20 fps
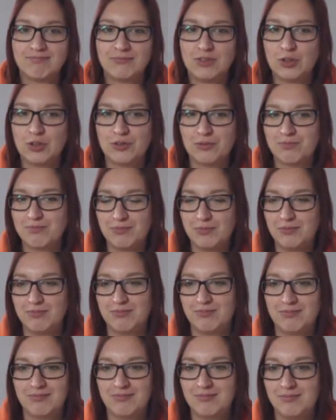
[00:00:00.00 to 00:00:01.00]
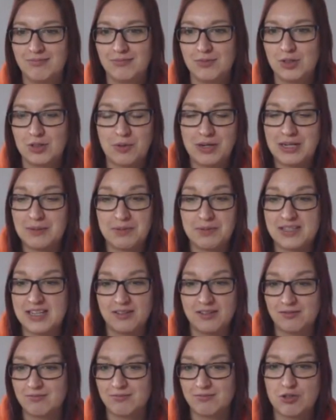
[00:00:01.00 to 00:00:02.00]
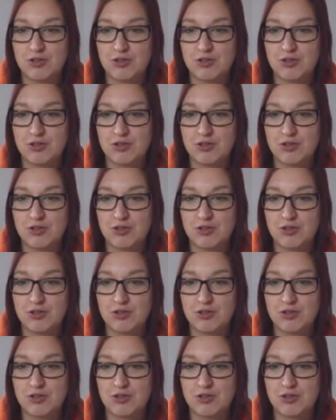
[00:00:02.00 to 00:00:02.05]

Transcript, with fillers: You're twenty percent